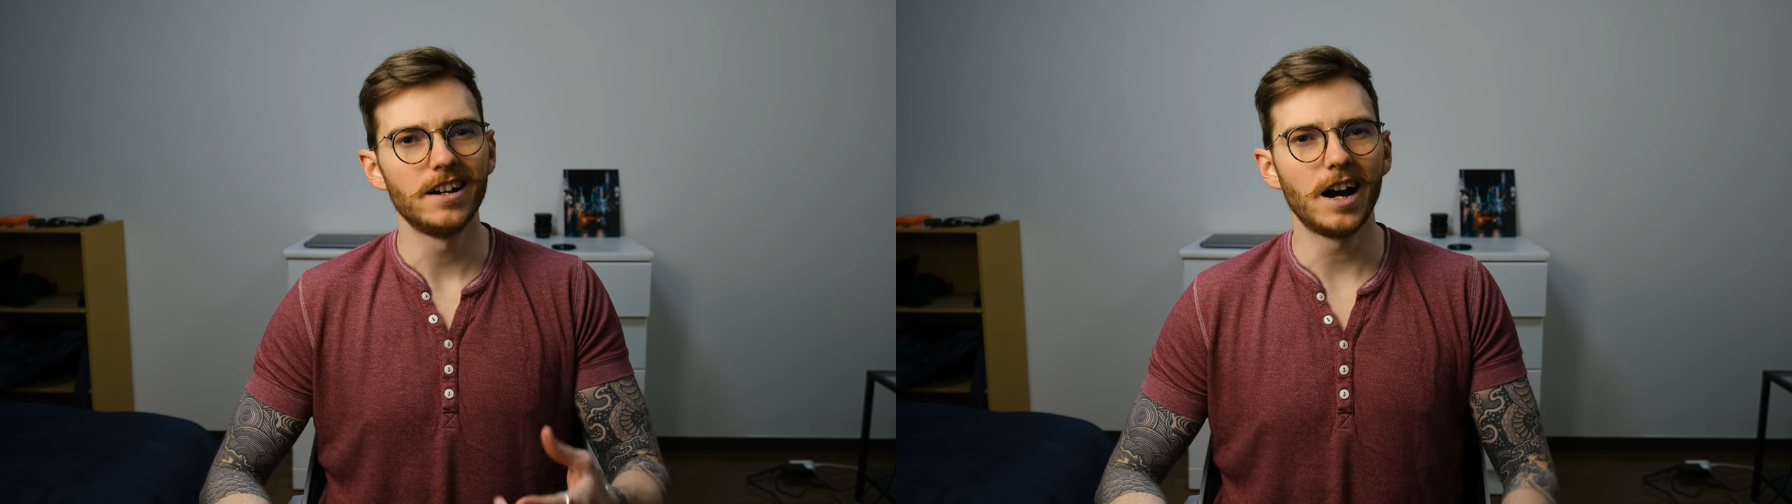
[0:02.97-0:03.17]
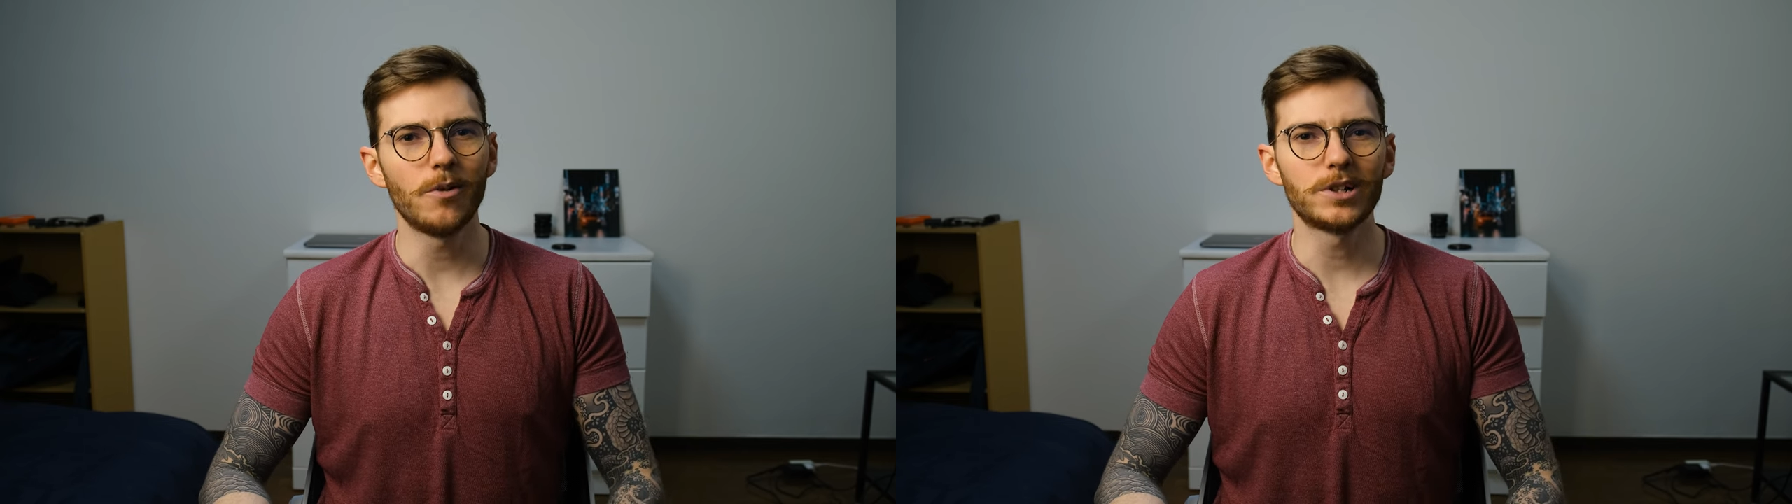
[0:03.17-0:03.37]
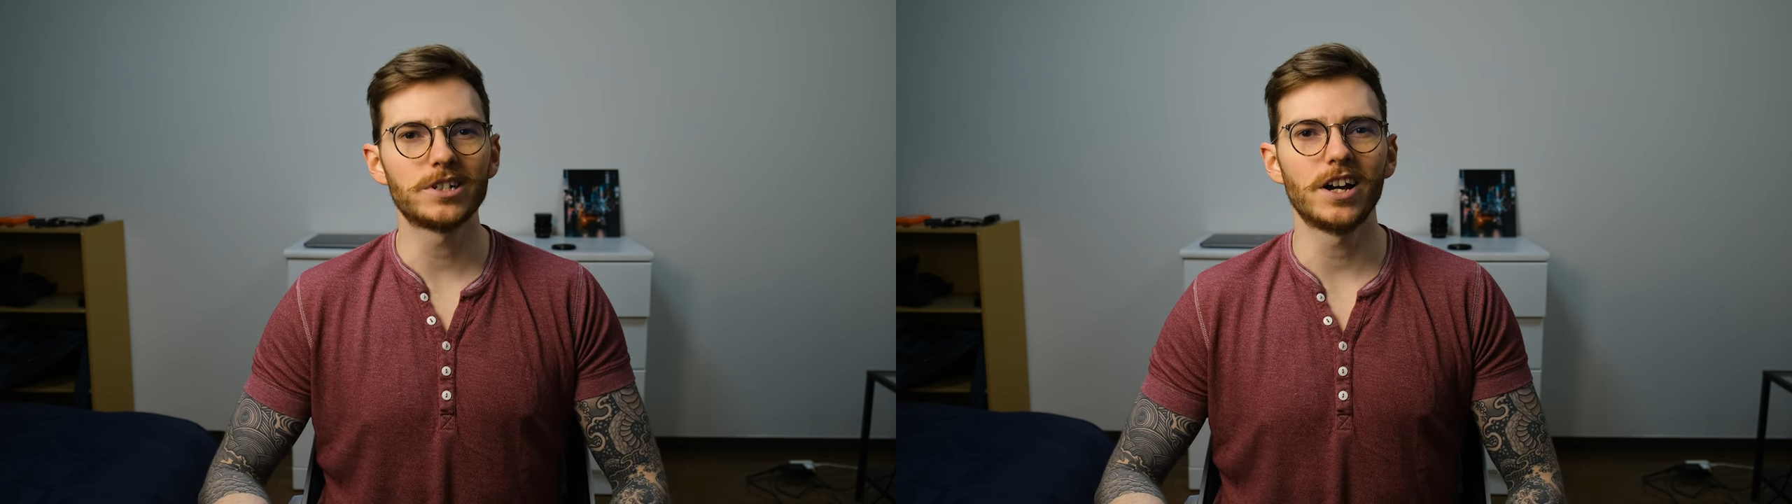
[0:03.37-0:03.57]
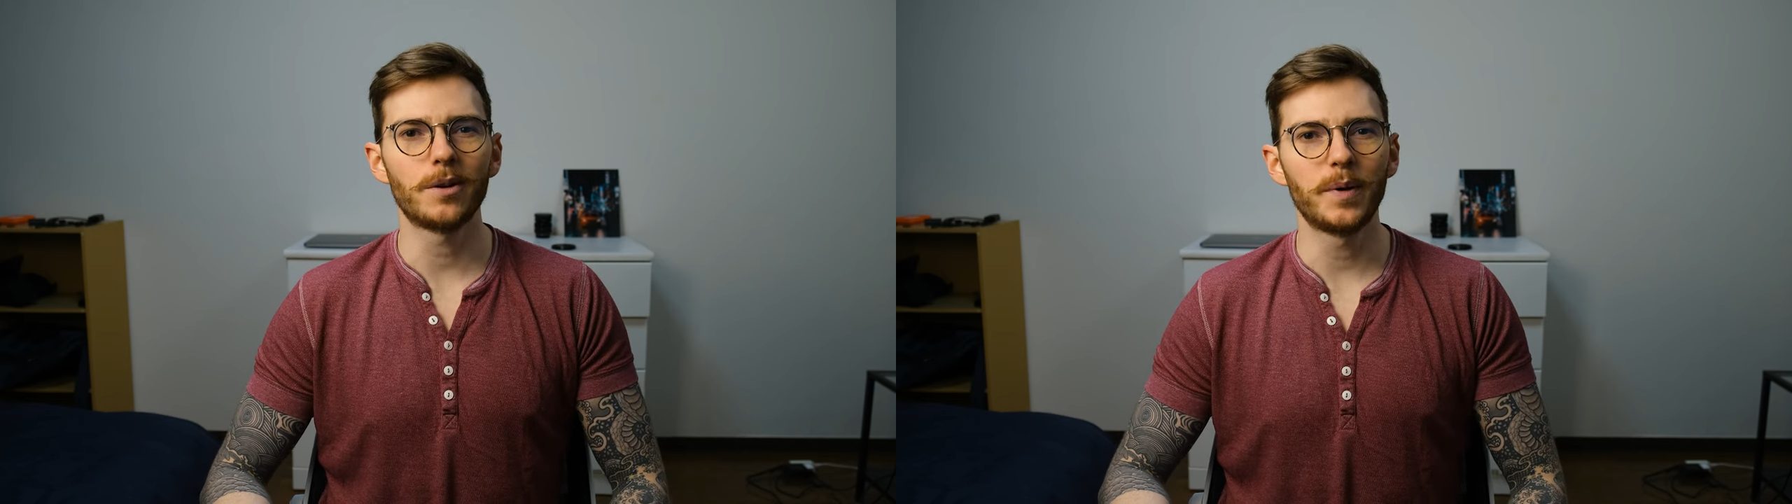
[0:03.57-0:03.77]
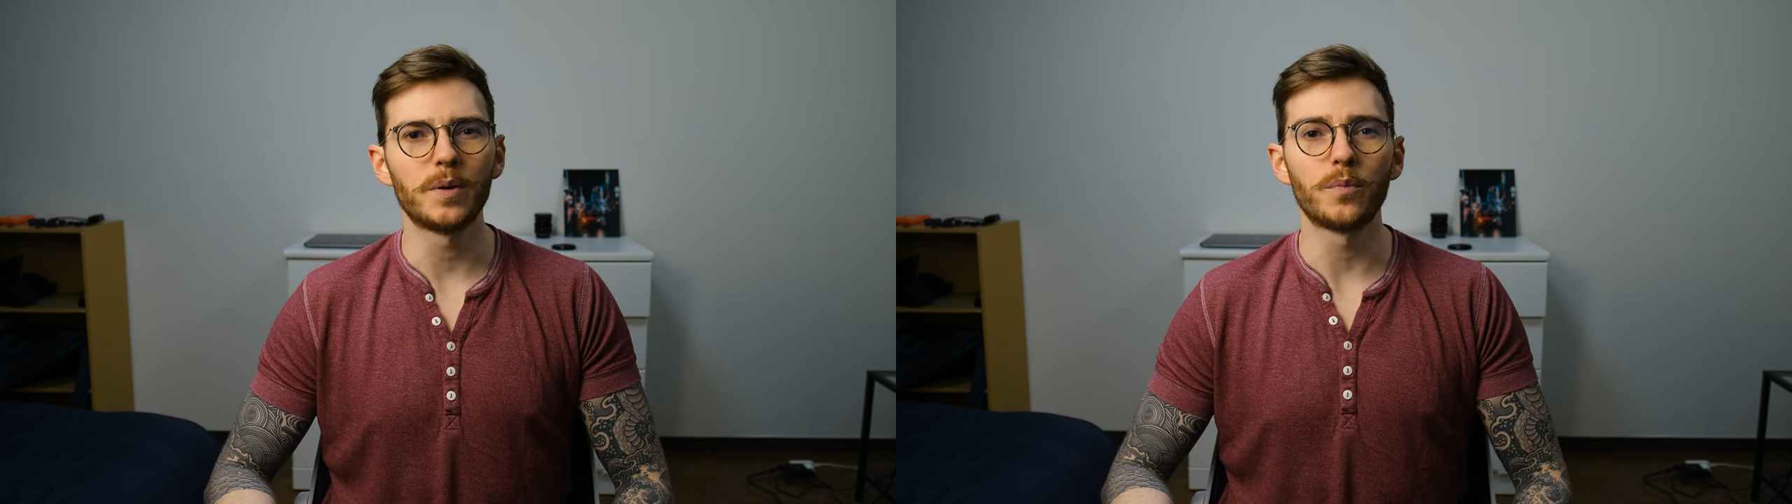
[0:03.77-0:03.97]
I want to
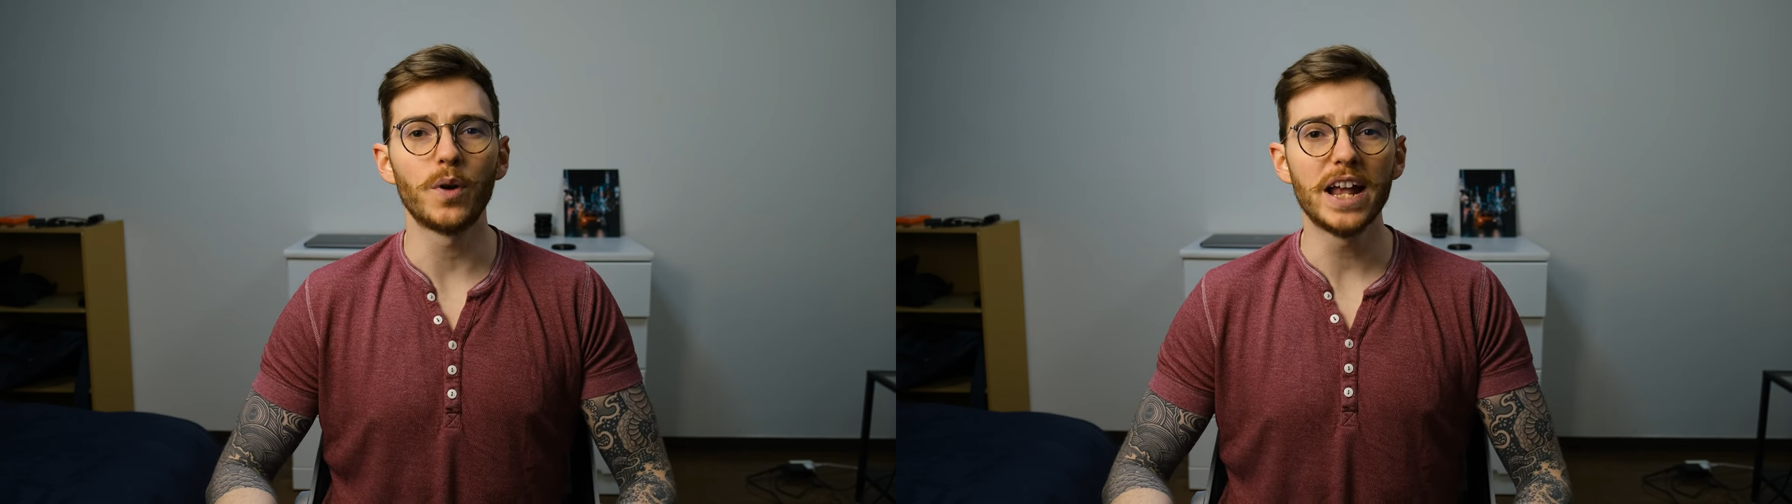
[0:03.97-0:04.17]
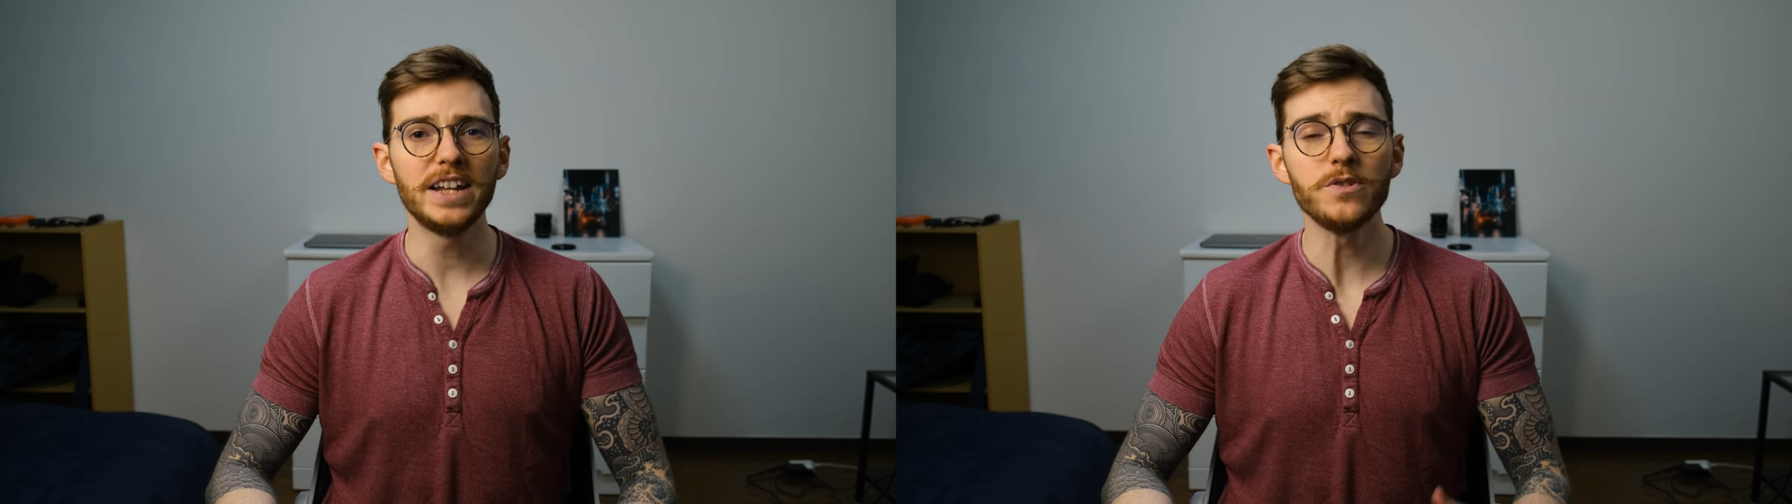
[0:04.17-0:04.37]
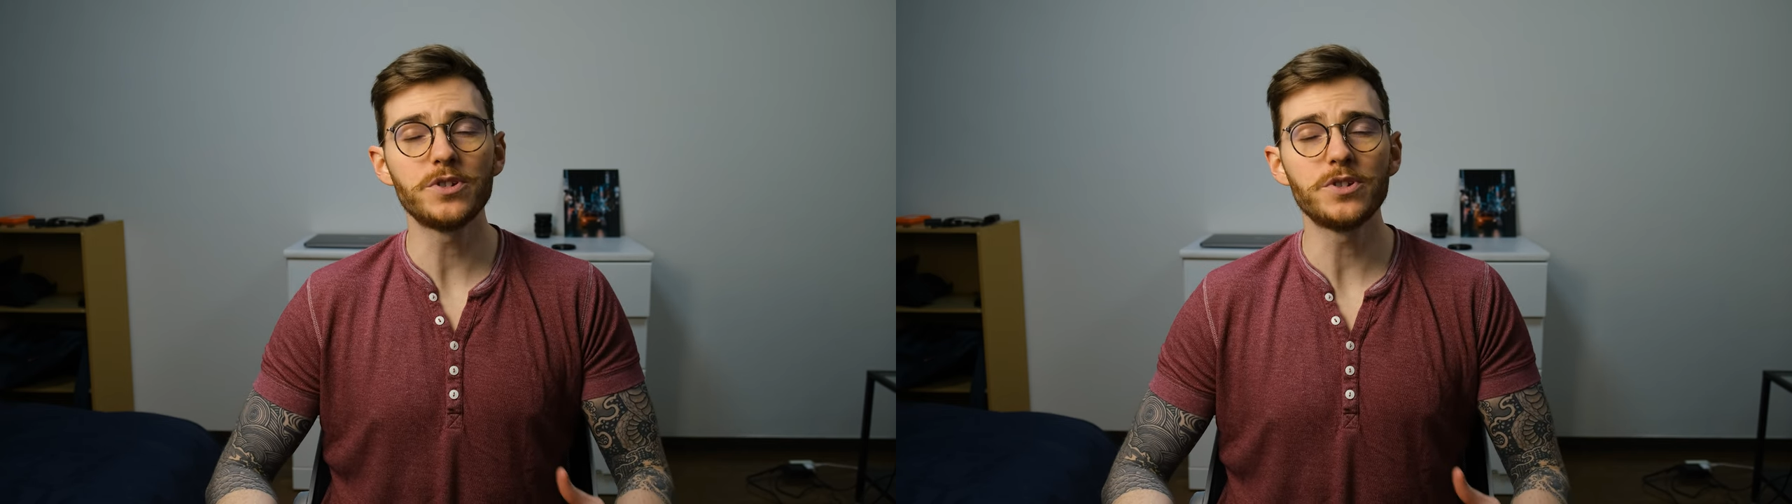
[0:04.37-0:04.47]
talk about a brand new